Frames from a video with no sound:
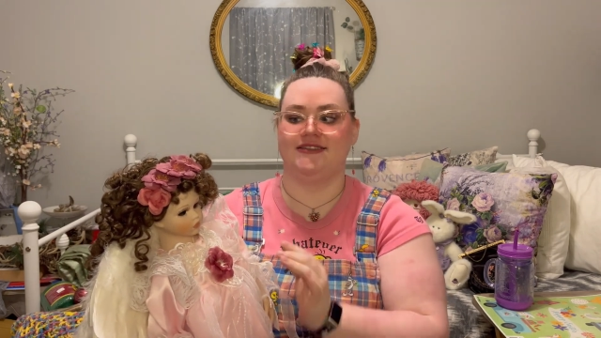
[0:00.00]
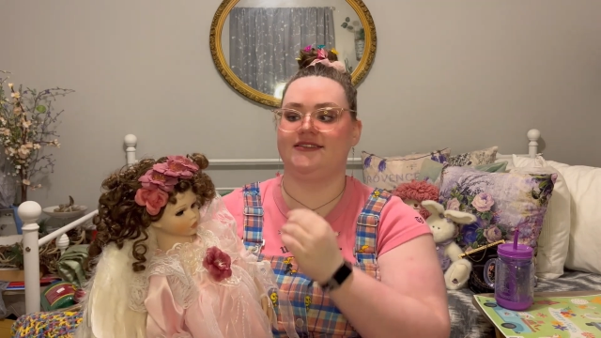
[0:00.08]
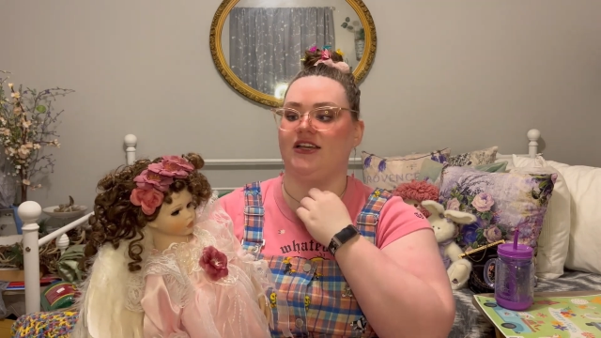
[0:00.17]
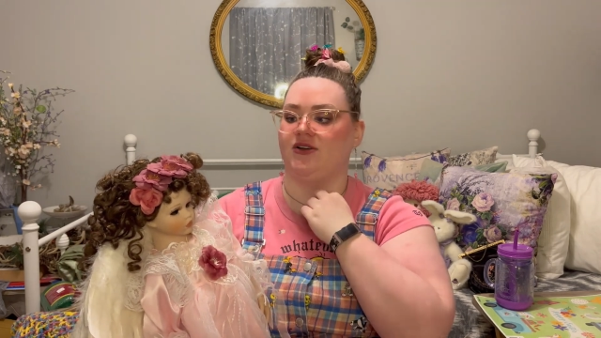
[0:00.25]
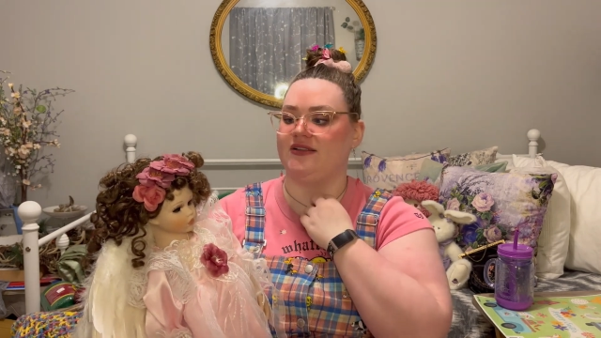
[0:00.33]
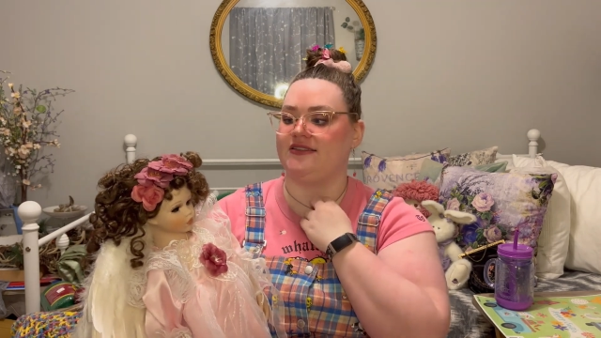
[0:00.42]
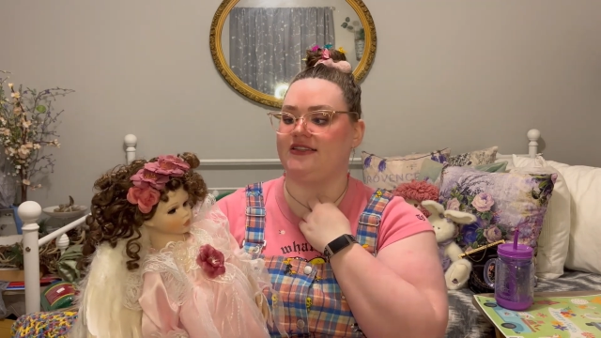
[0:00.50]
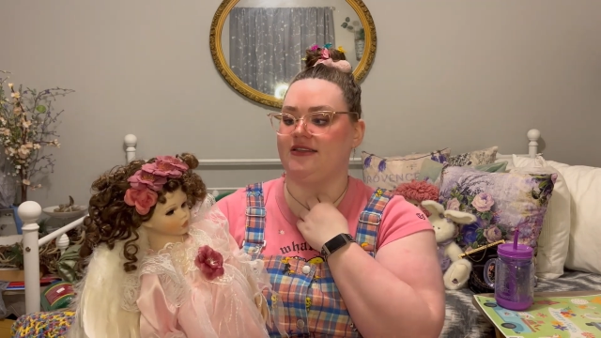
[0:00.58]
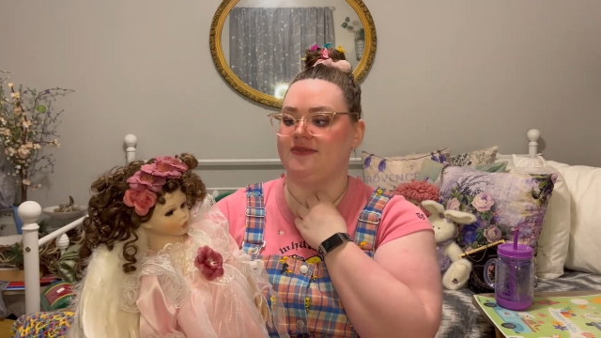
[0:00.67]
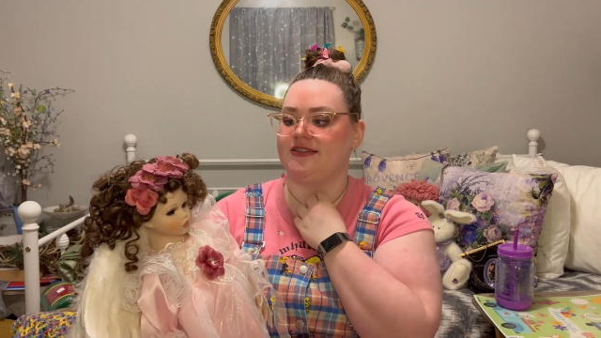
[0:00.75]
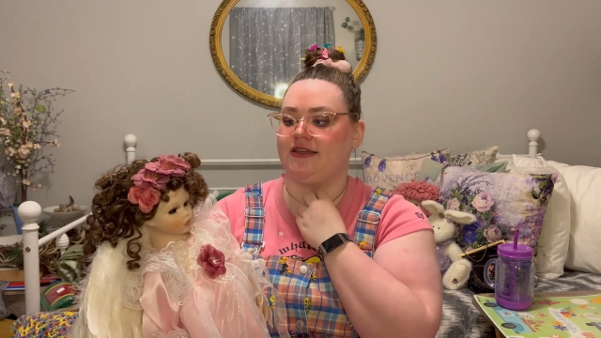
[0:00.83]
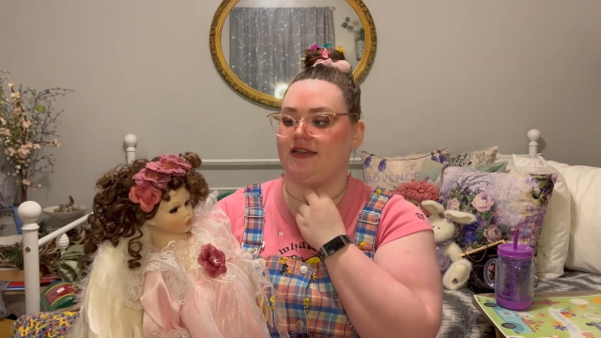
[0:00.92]
So it
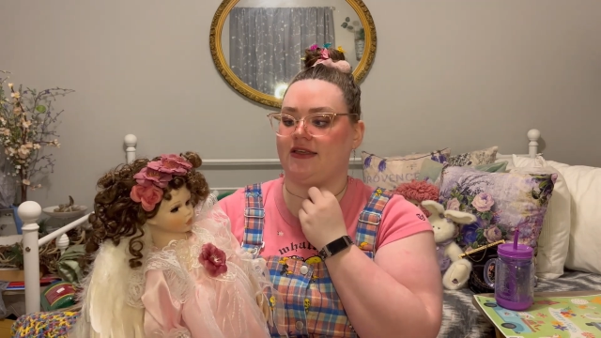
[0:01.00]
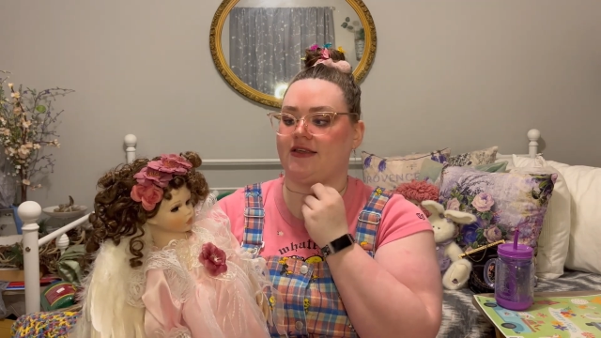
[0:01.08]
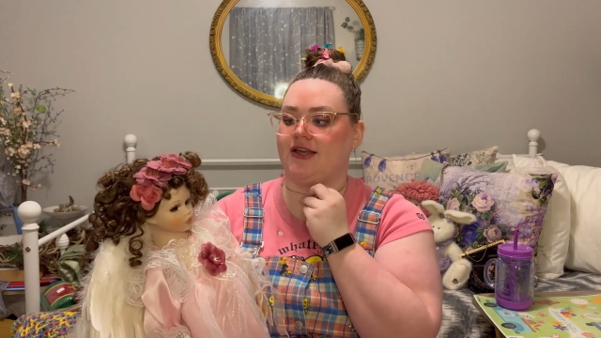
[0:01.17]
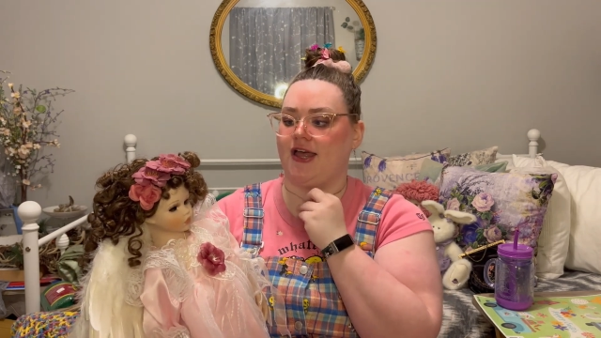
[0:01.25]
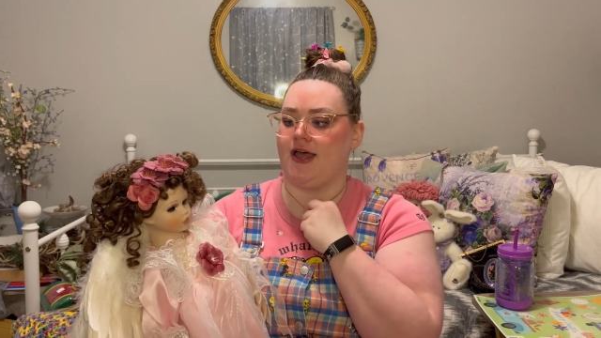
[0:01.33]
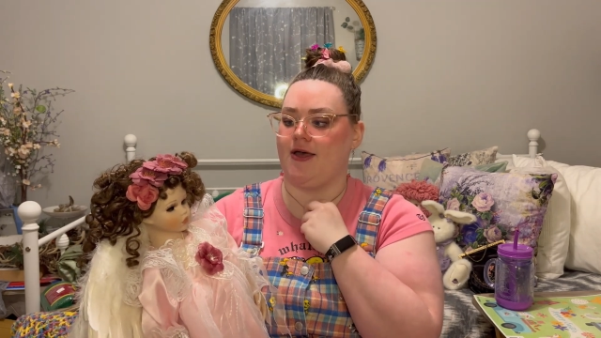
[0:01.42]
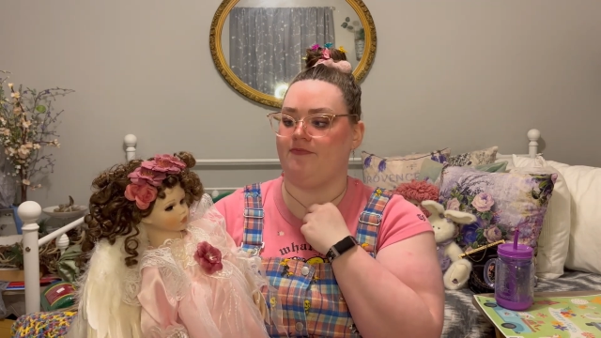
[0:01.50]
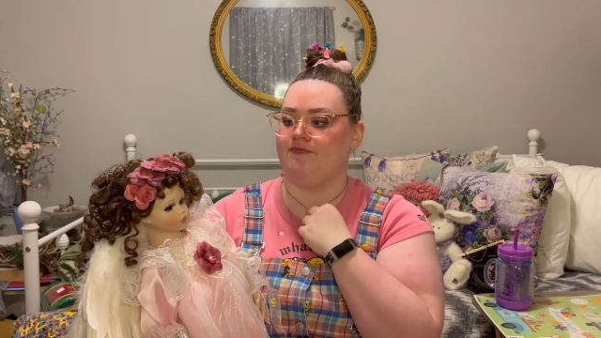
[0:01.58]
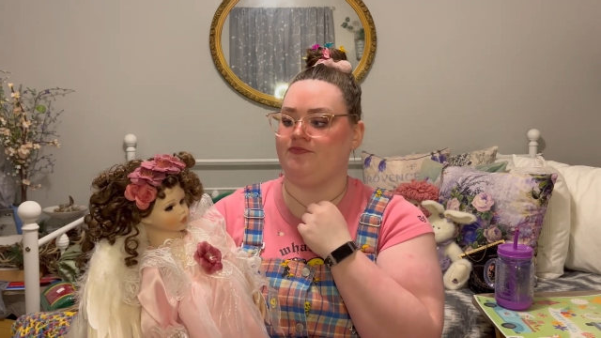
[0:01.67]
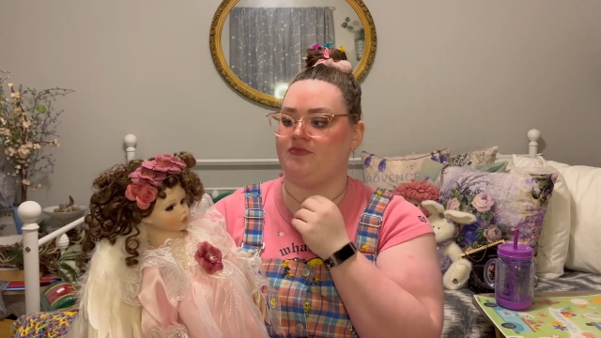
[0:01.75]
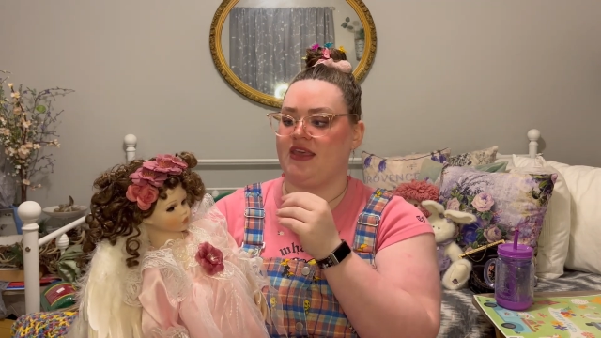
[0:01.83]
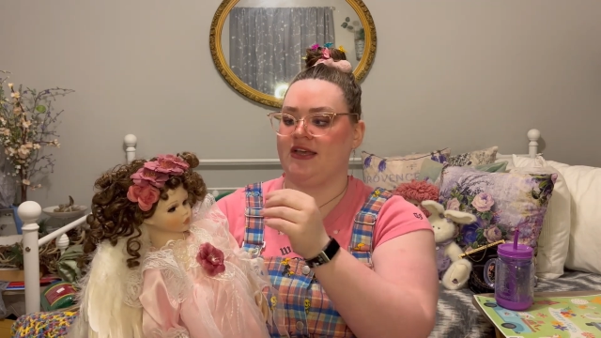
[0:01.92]
seems like
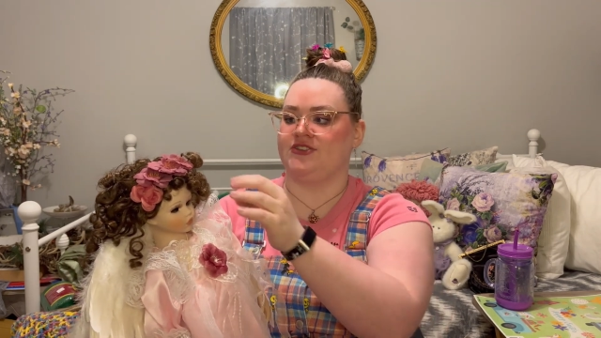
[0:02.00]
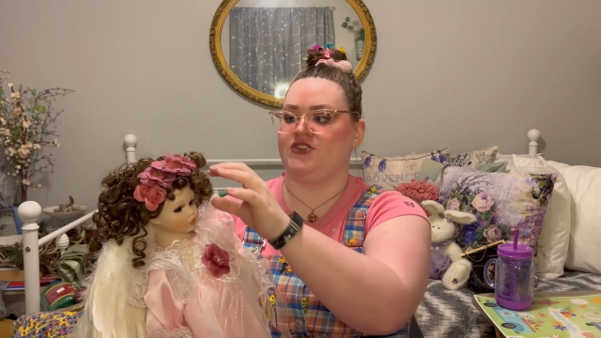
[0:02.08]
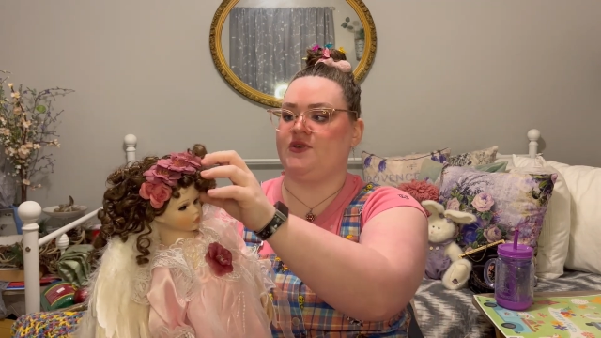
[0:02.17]
because